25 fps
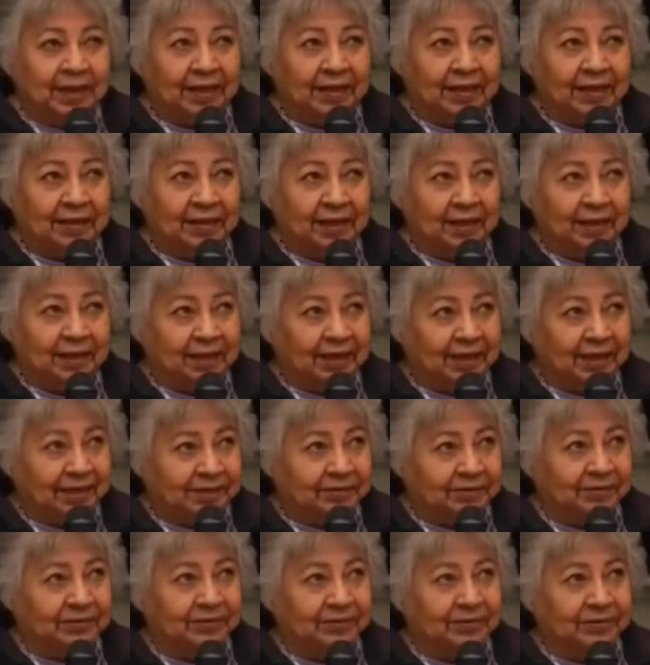and I
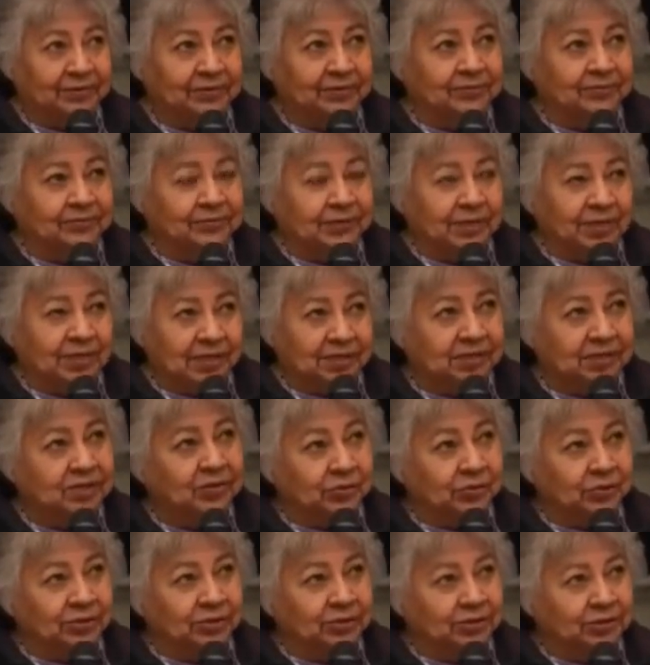had to
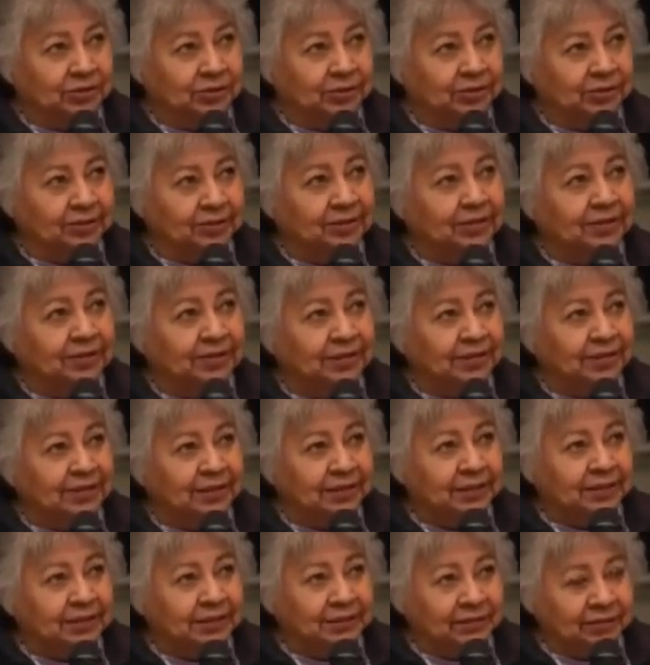escort her
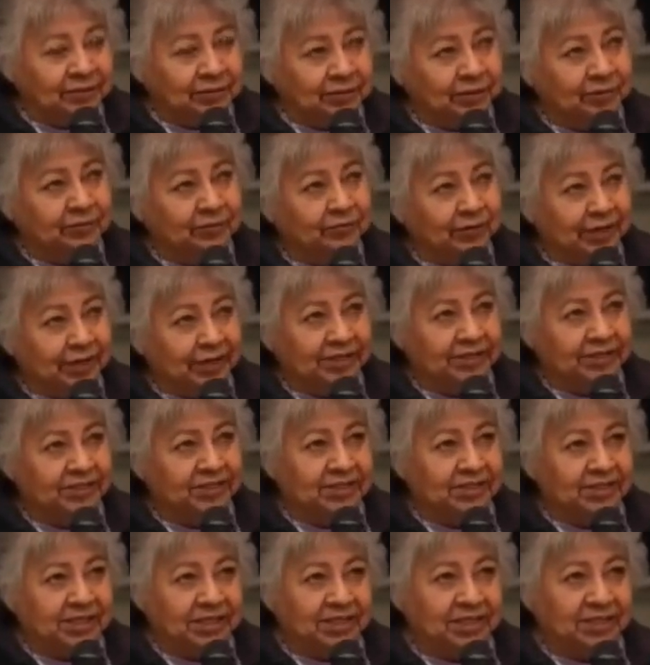to her final
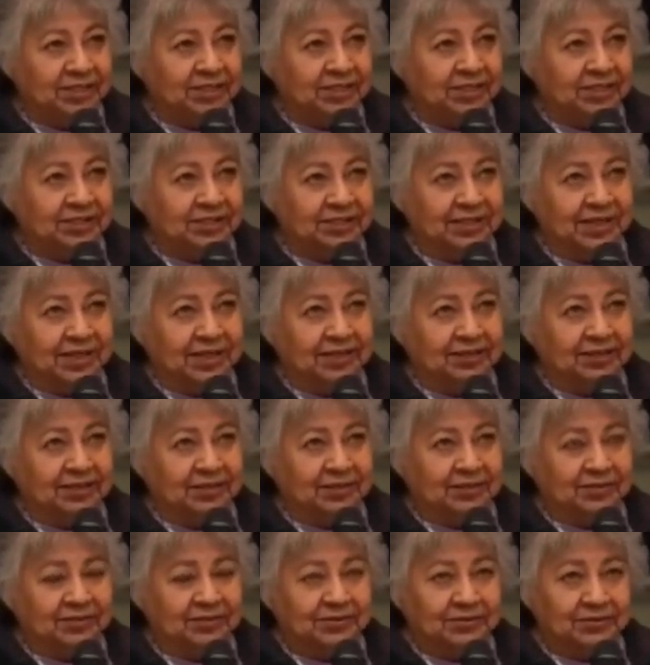stages and
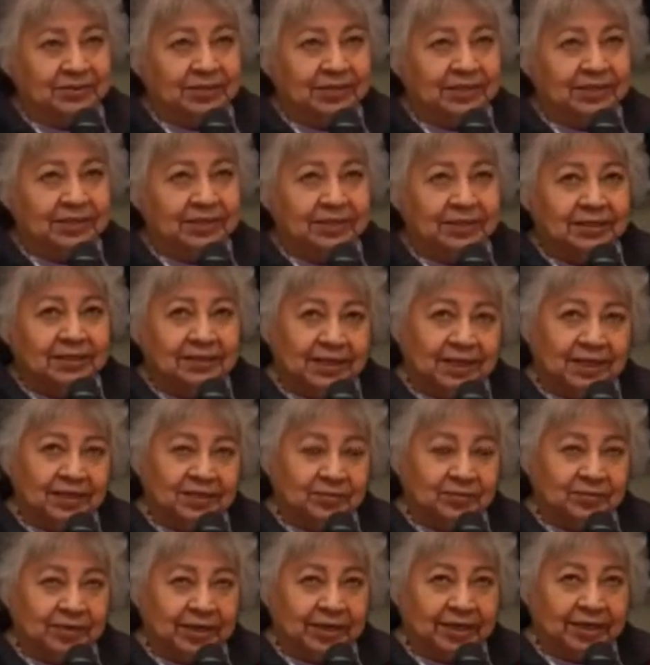that, so
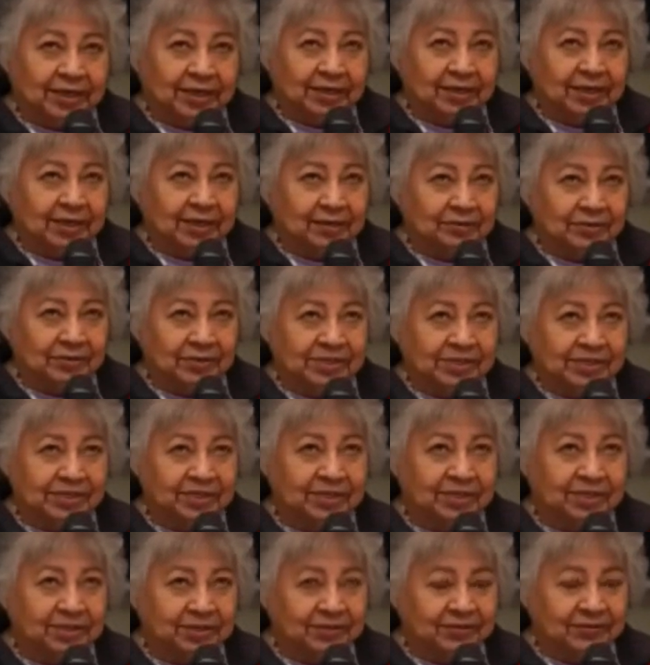that's why I
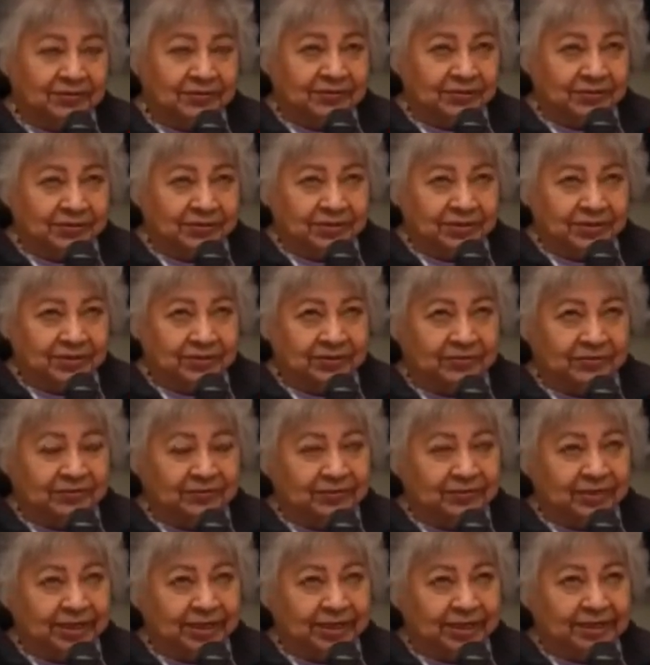wasn't here on Thursday
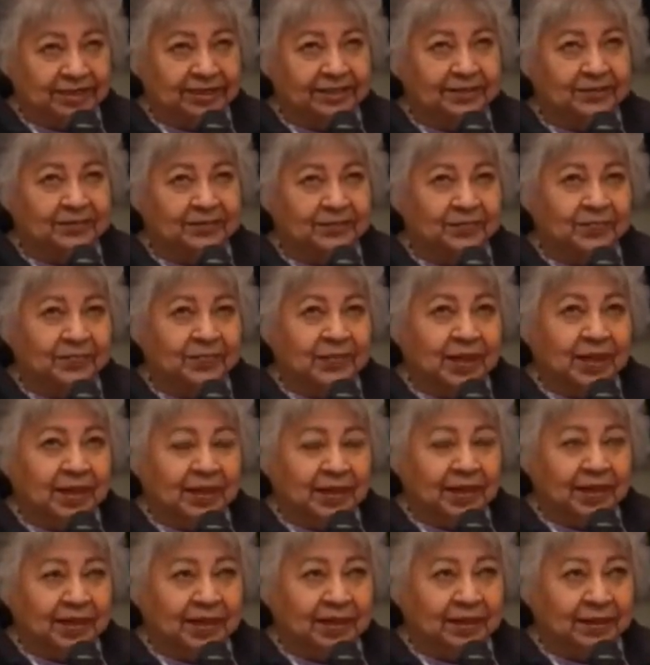Friday.
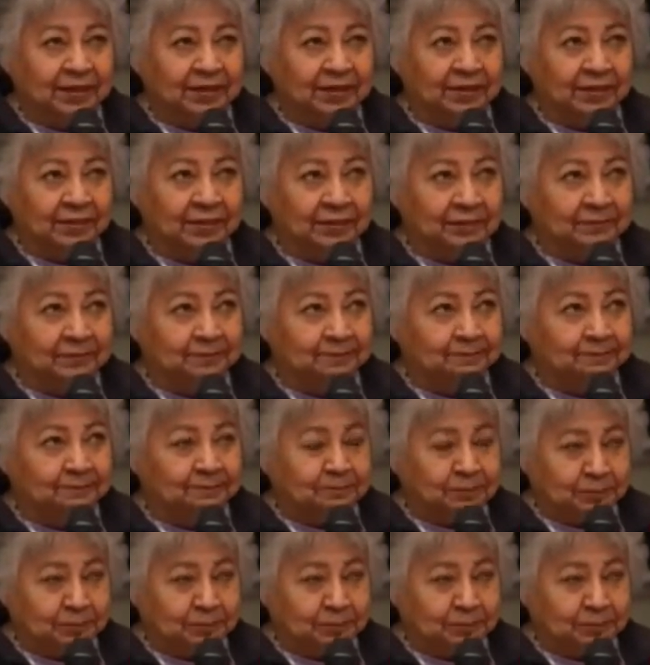And um,